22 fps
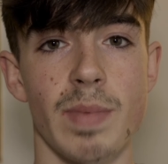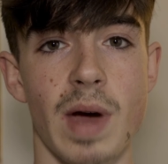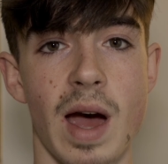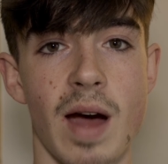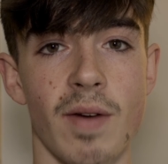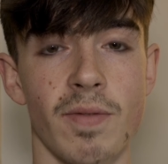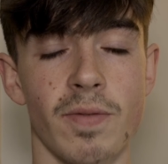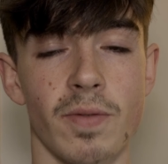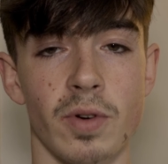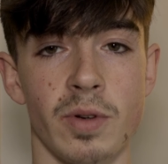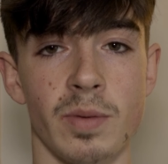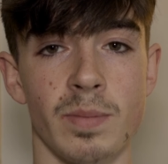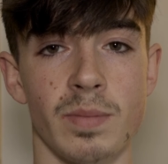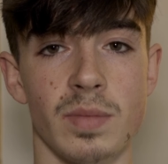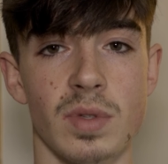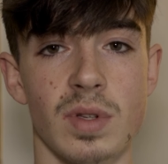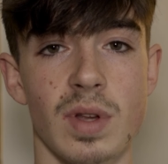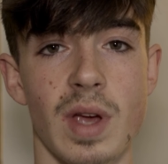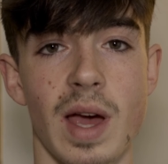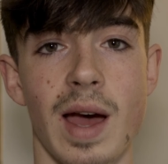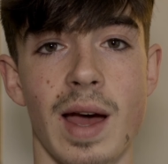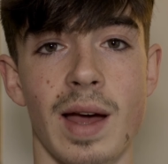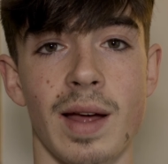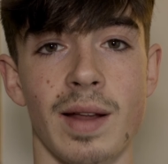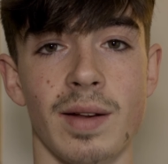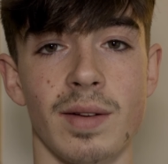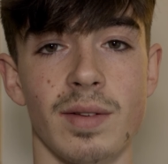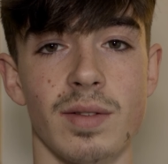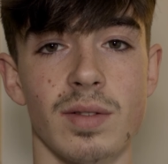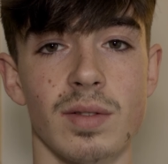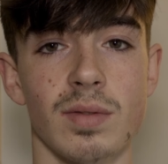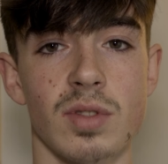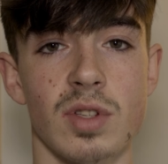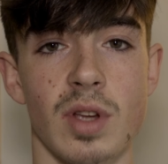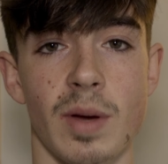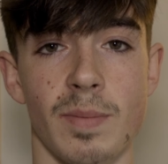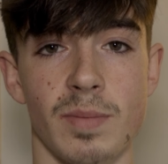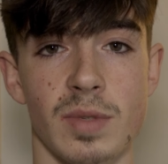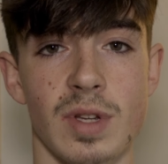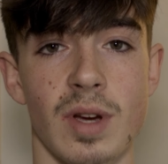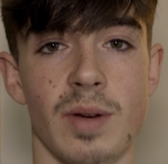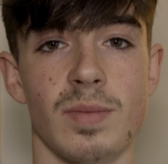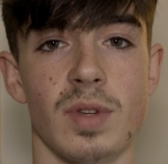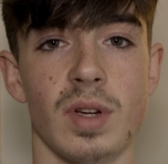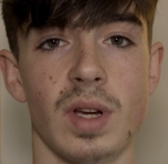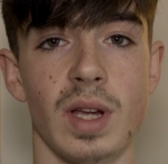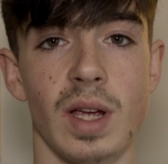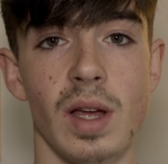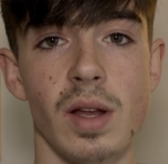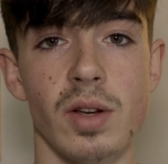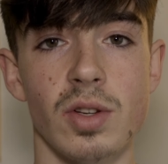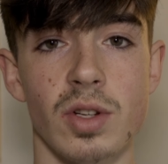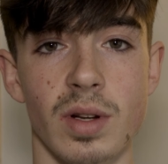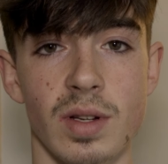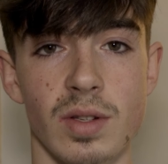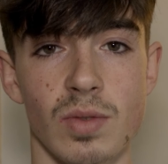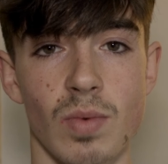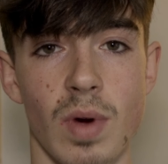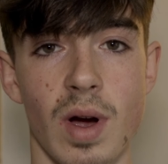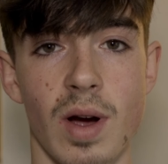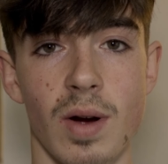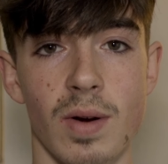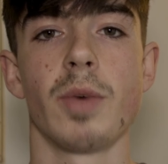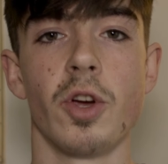bathrooms, and sometimes a kitchen as well.